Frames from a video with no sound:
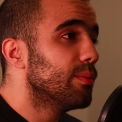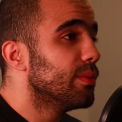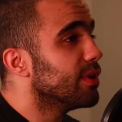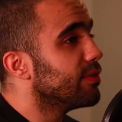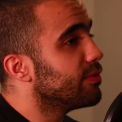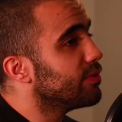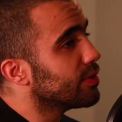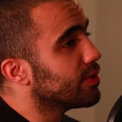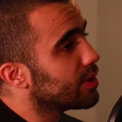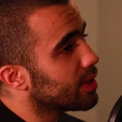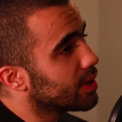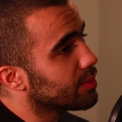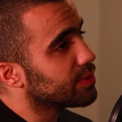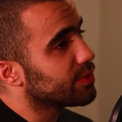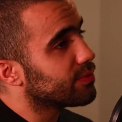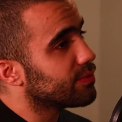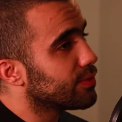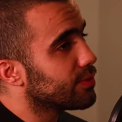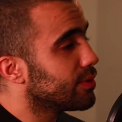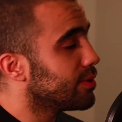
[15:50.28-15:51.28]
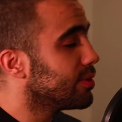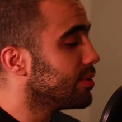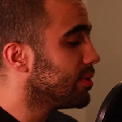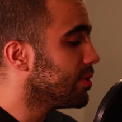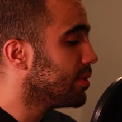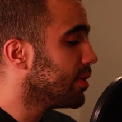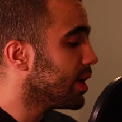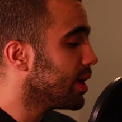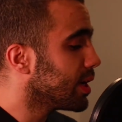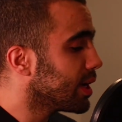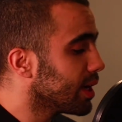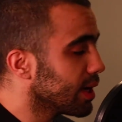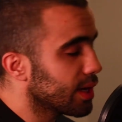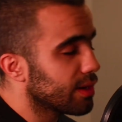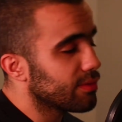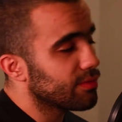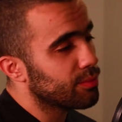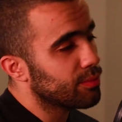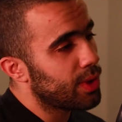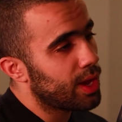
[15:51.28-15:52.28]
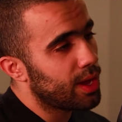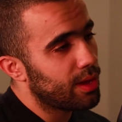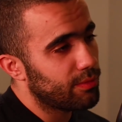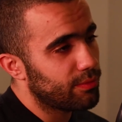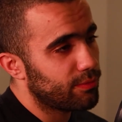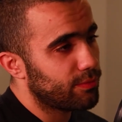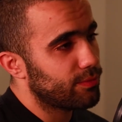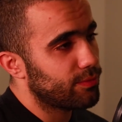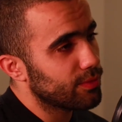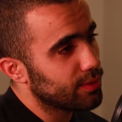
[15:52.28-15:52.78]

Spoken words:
But if your cup's full, I could give him half.